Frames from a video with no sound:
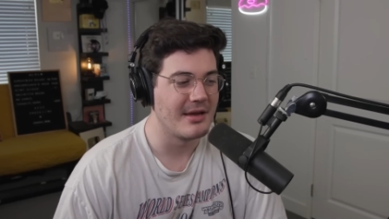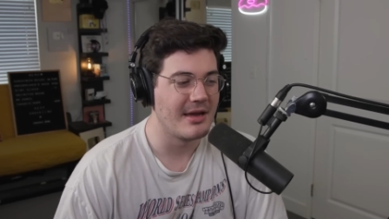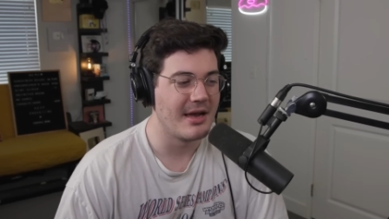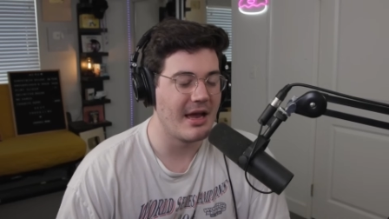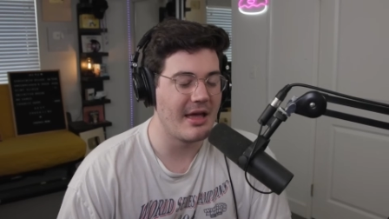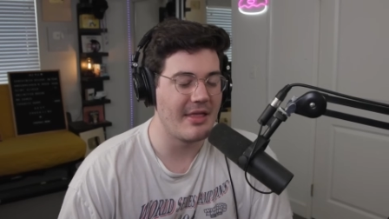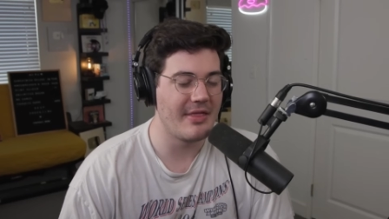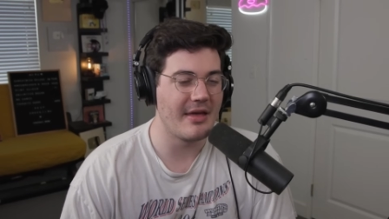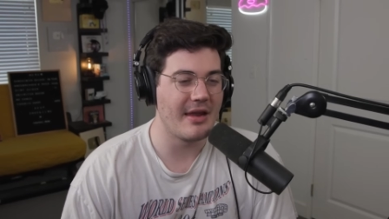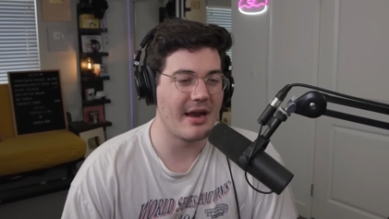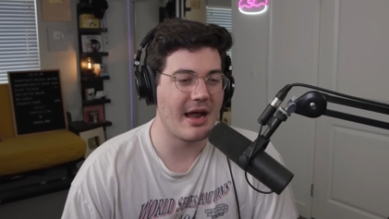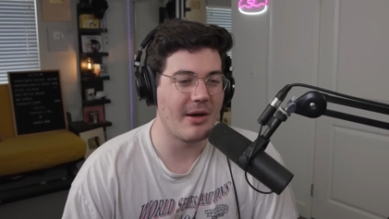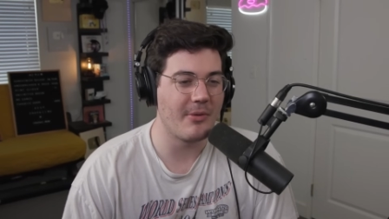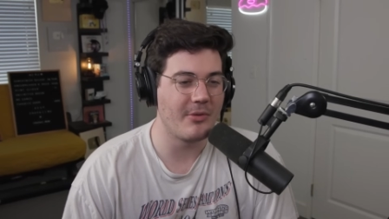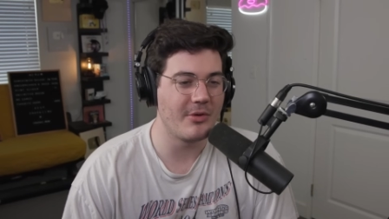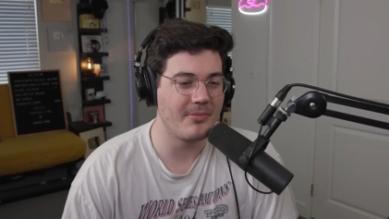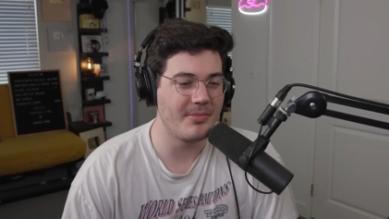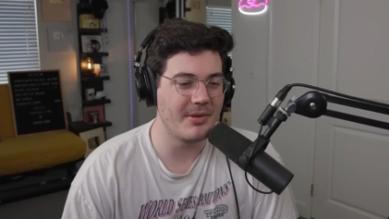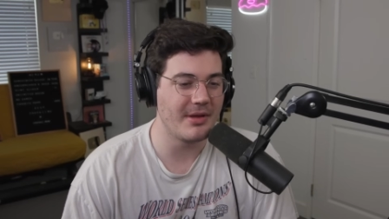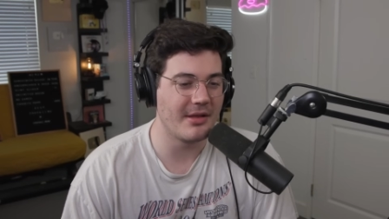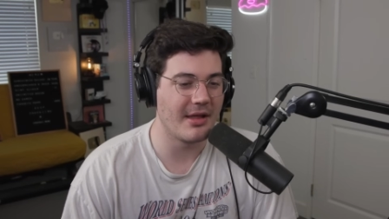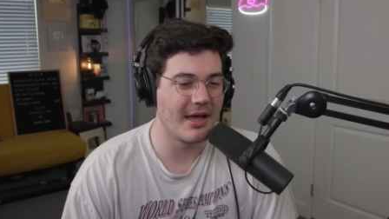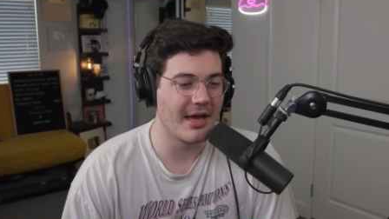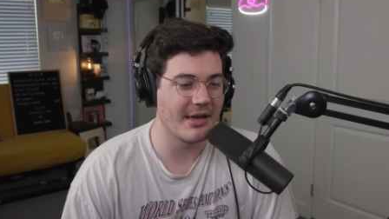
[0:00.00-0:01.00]
and then I would
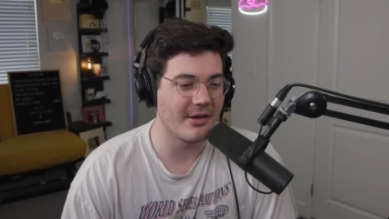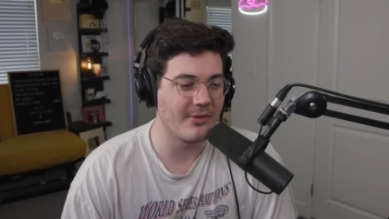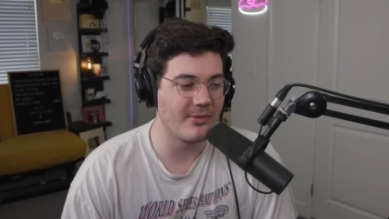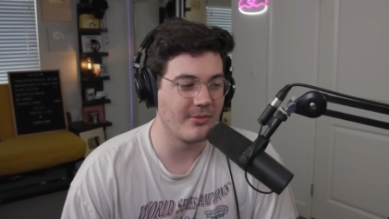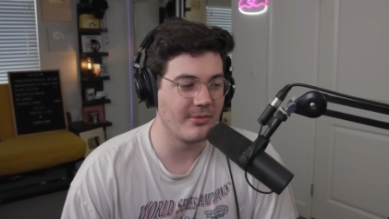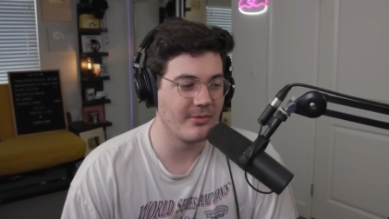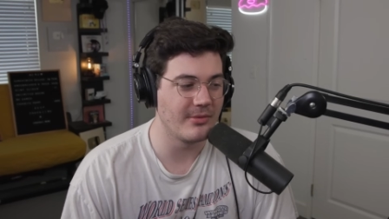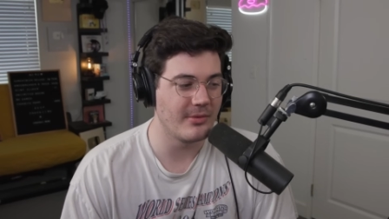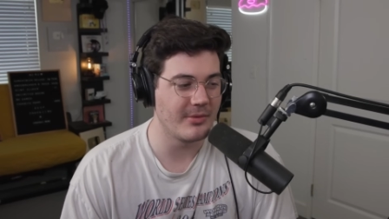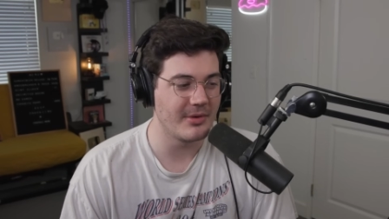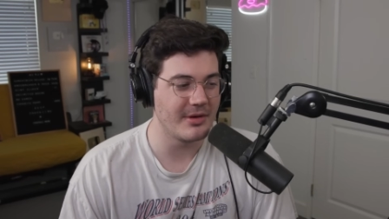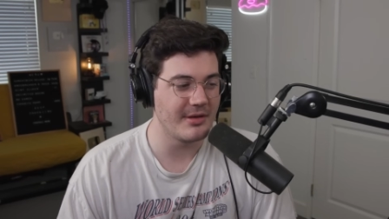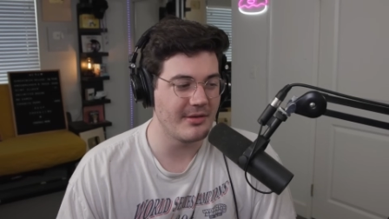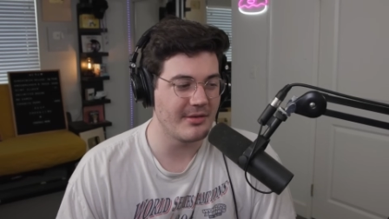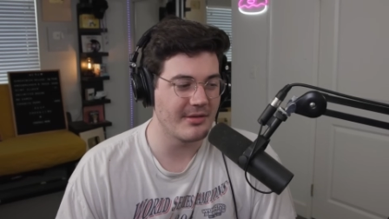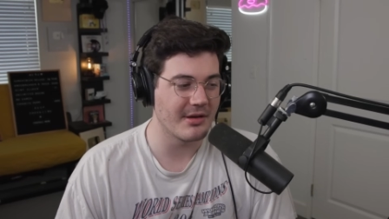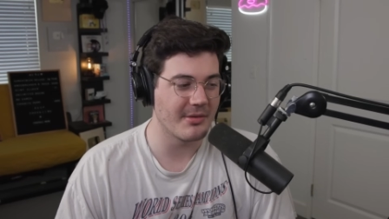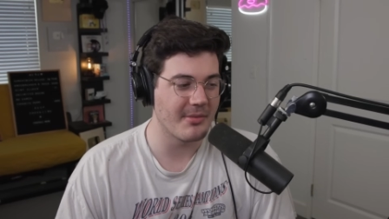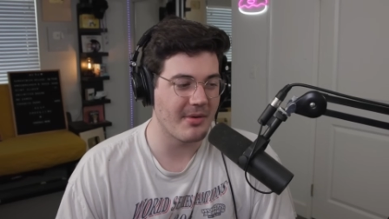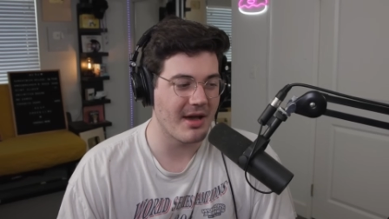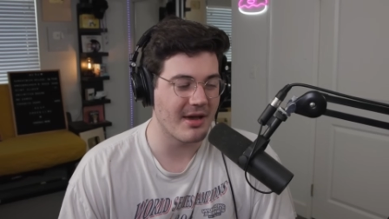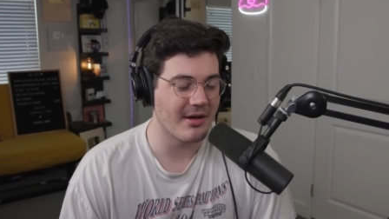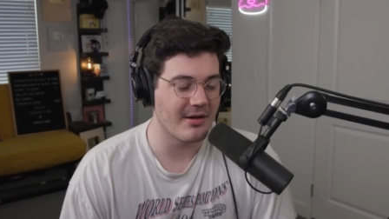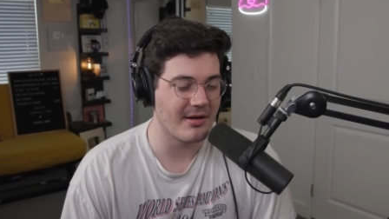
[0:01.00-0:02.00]
be like, well, "What do you think of
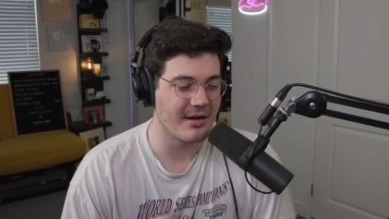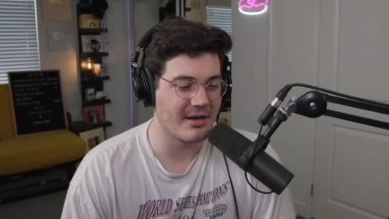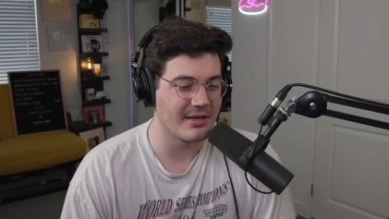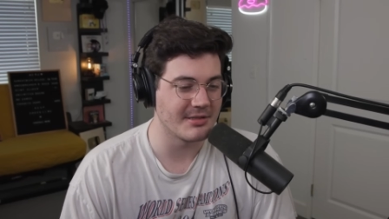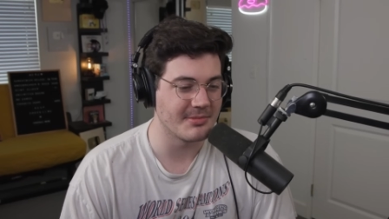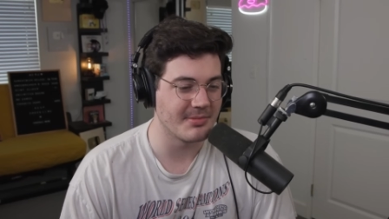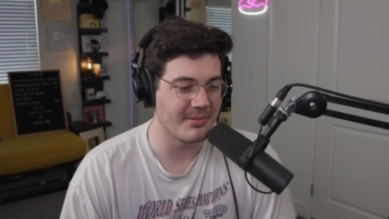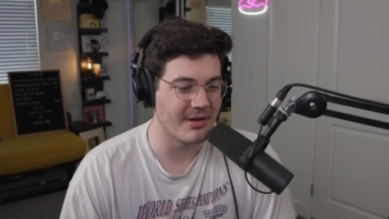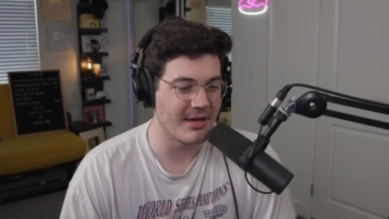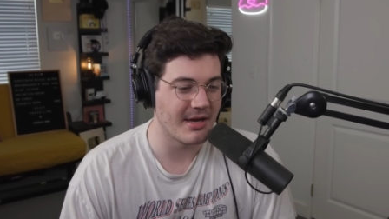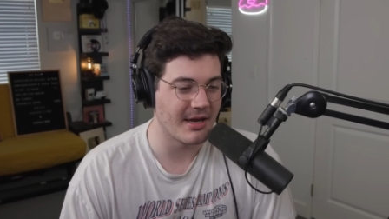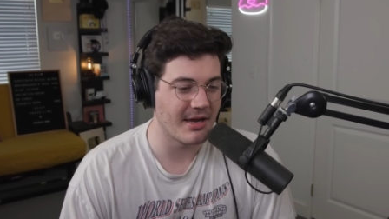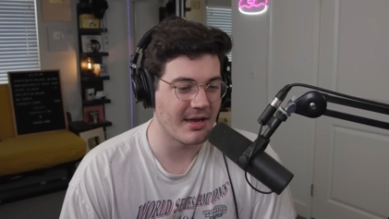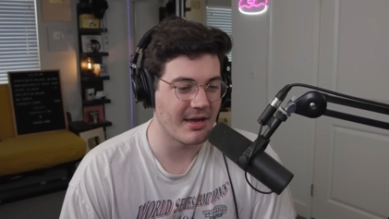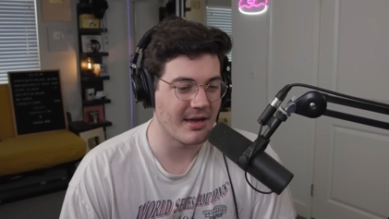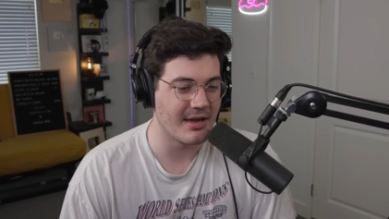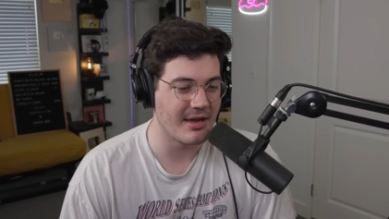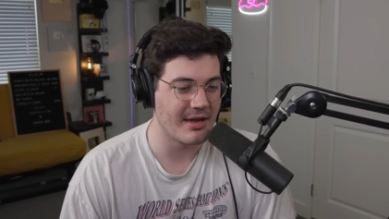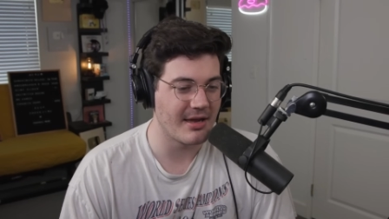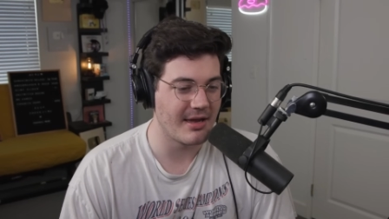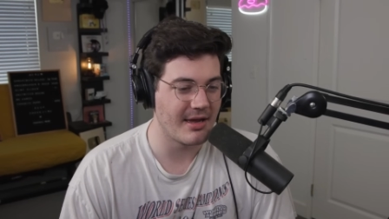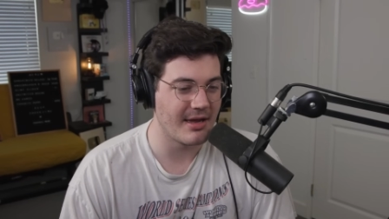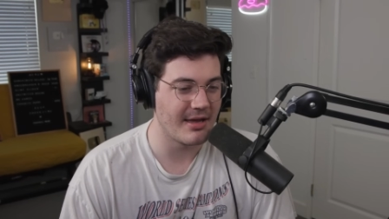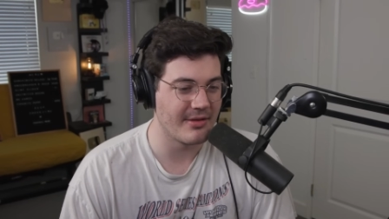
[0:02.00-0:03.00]
my cosplay?"
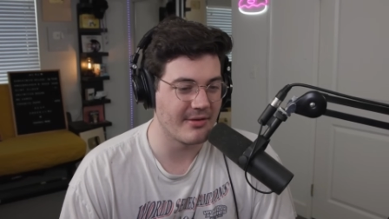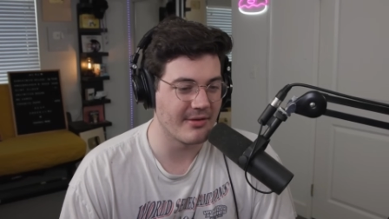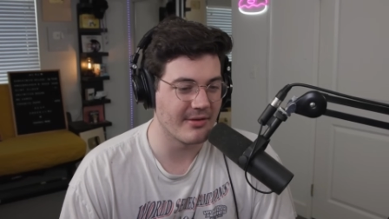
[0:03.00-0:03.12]
And they're